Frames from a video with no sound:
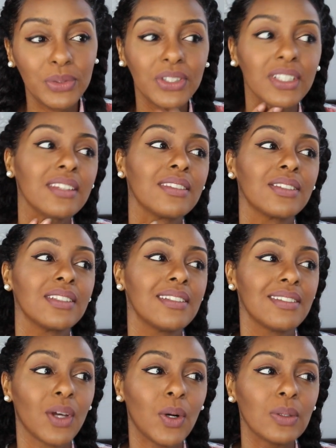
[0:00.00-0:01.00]
with
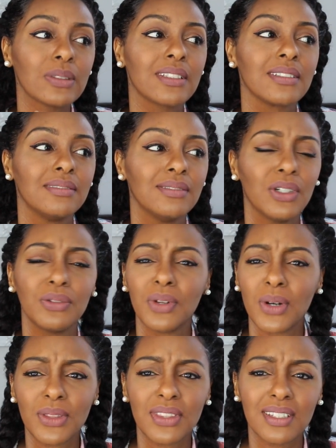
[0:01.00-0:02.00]
salt of
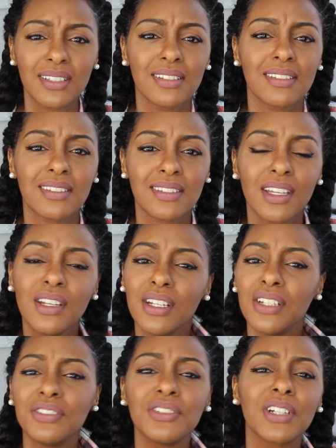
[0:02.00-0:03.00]
all things
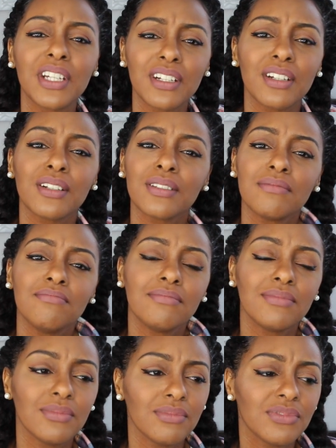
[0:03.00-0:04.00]
in your hair
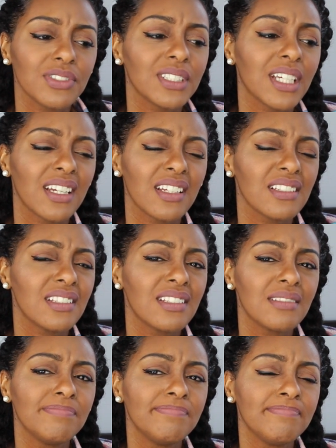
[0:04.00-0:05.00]
for
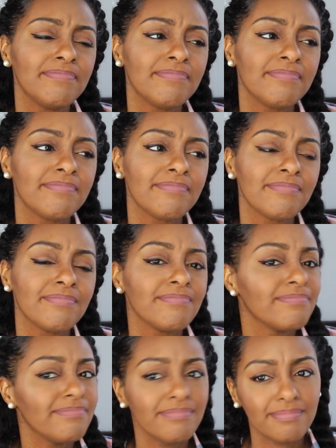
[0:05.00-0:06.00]
days.
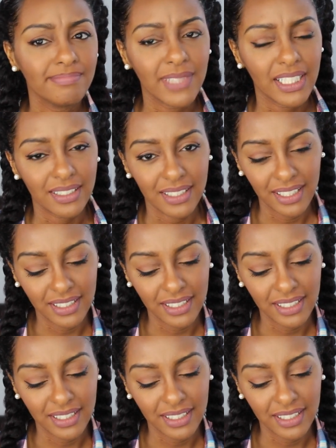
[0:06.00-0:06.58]
Not a good